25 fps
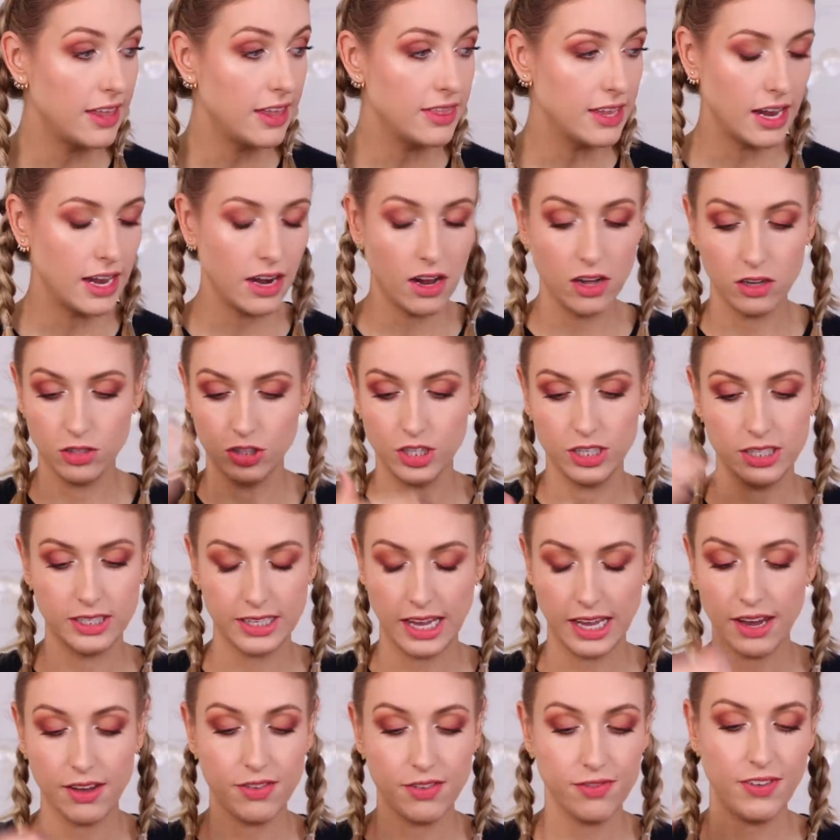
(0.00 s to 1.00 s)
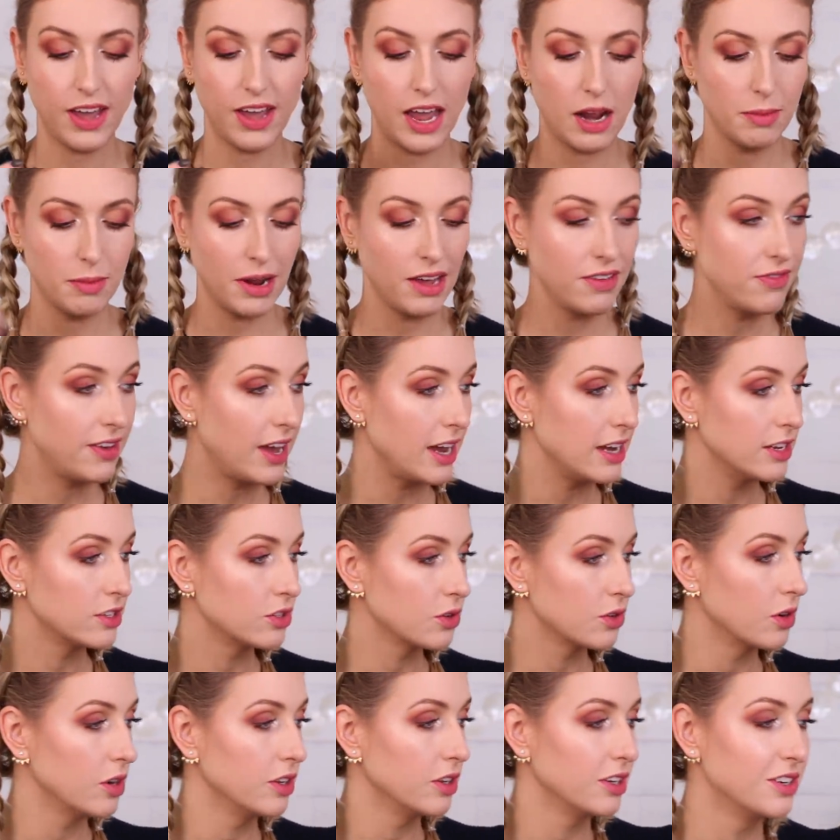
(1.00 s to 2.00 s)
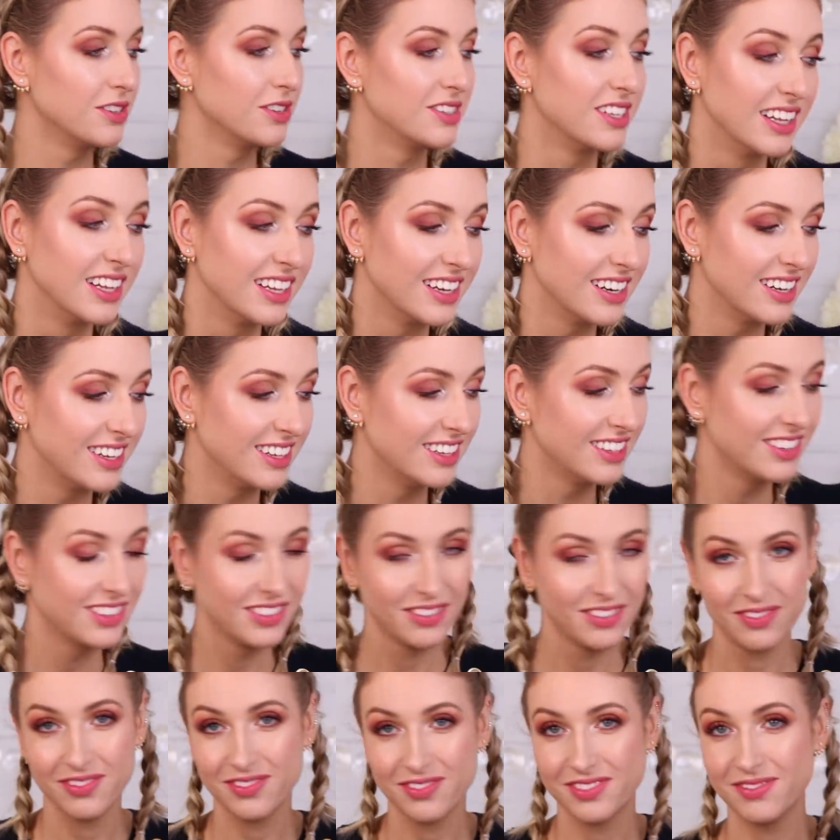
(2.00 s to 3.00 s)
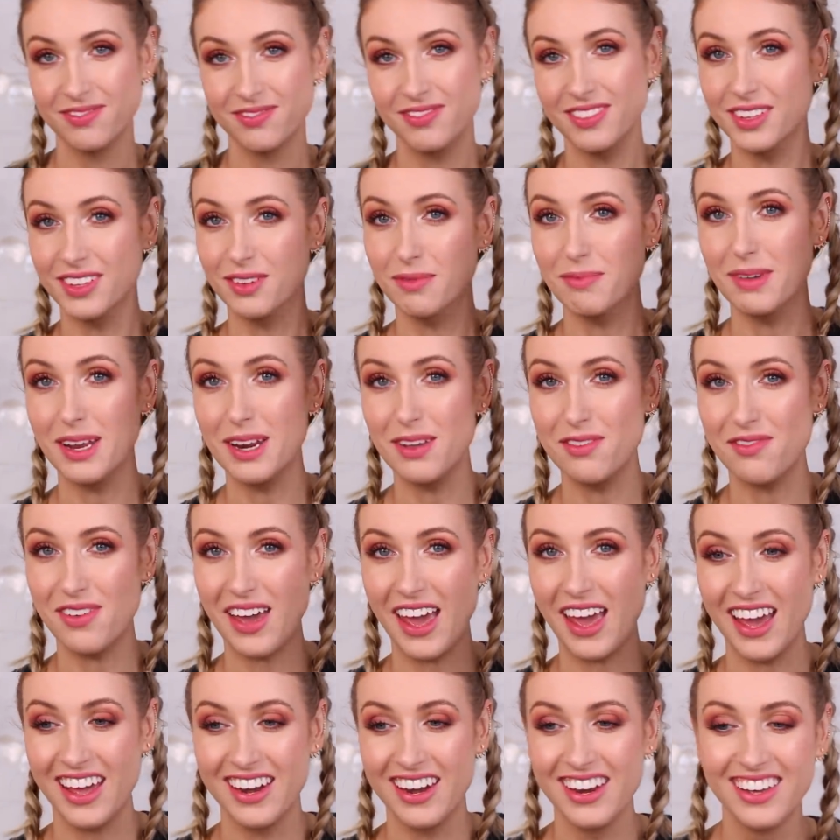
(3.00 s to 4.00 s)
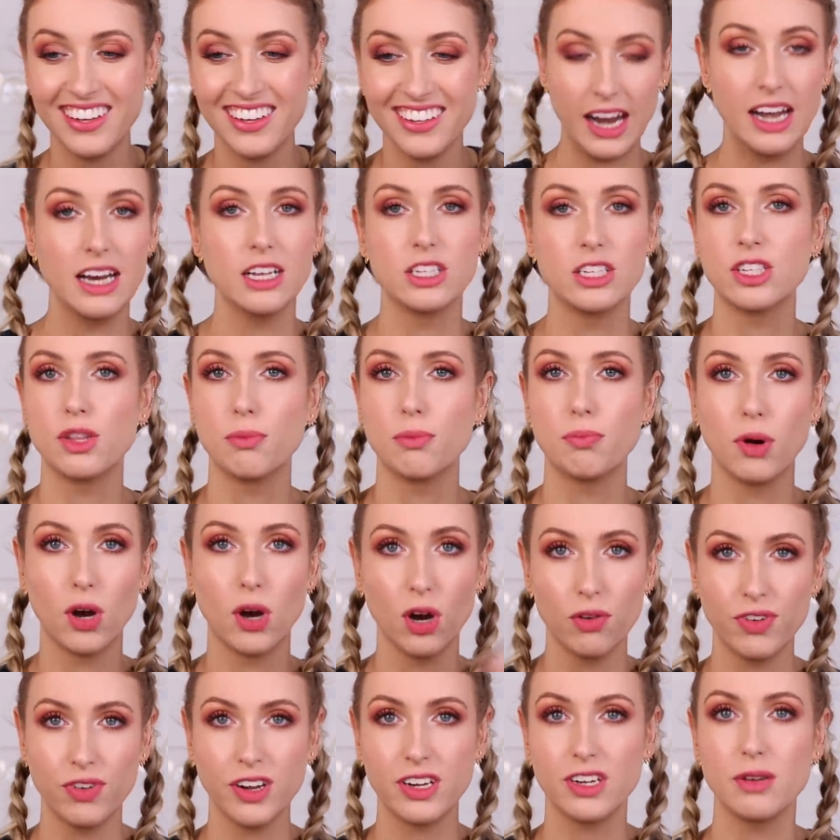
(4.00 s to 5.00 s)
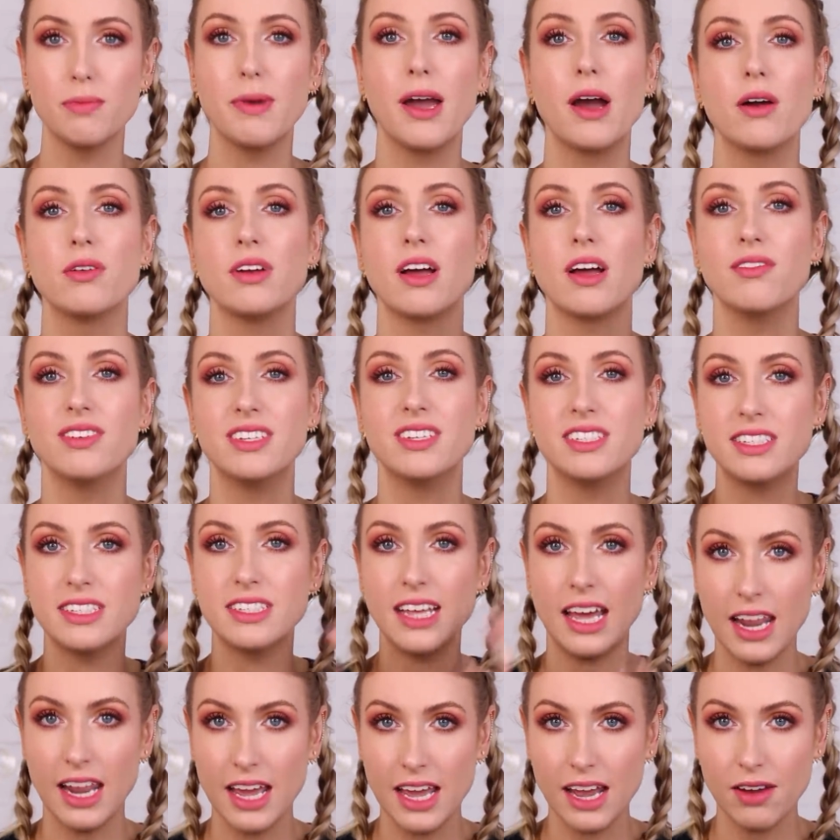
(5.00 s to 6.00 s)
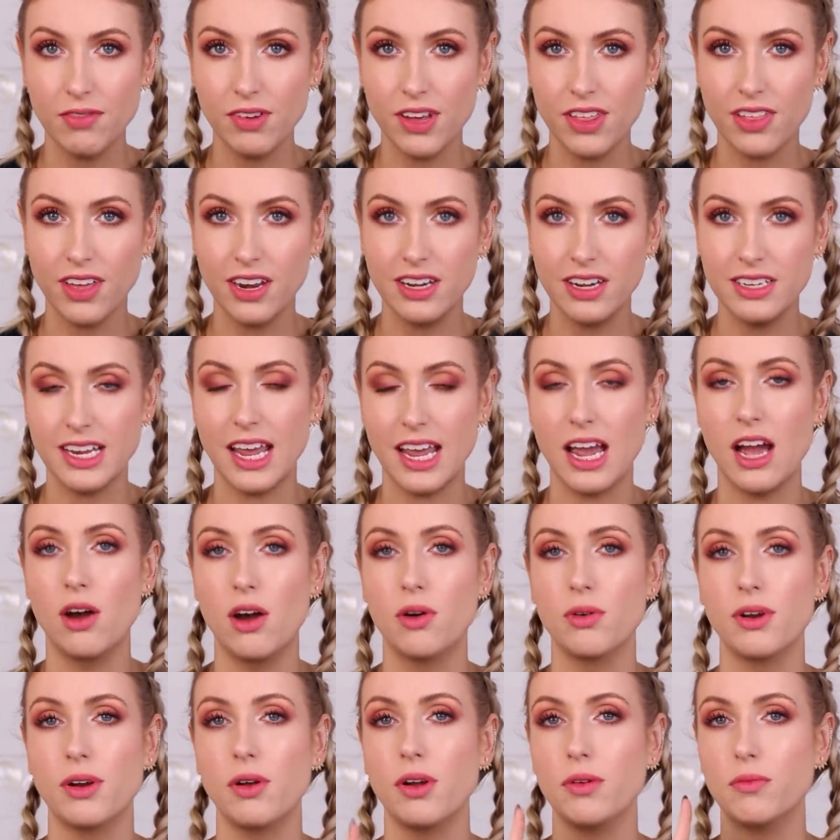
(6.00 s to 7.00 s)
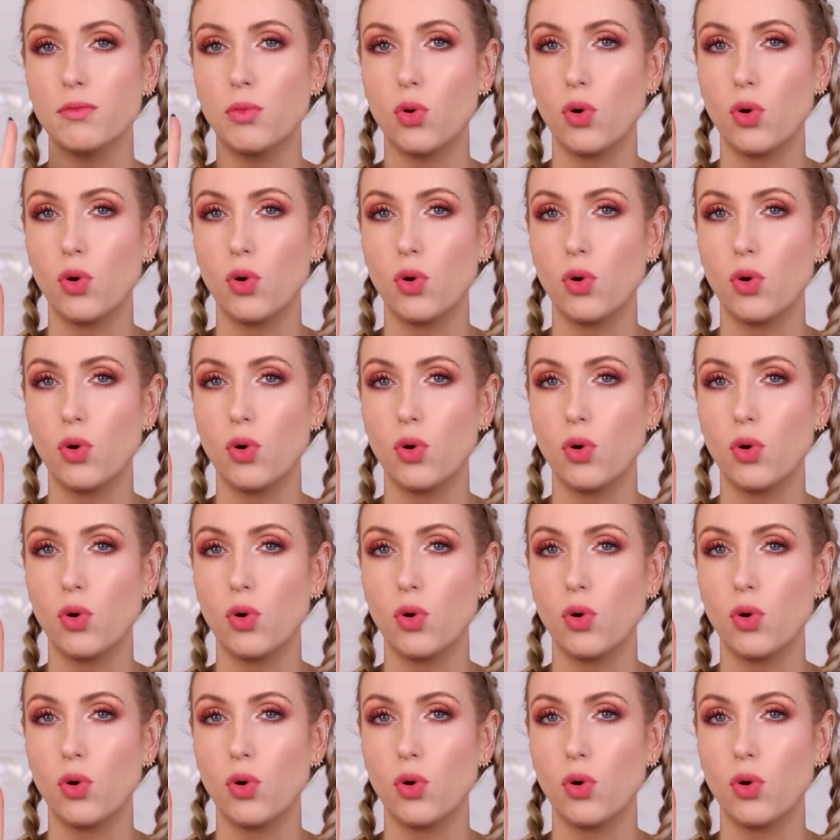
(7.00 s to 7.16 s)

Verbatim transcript: And then I'll just like fan my face or I'll use a little little mini fan and it's the perfect amount of setting everything down and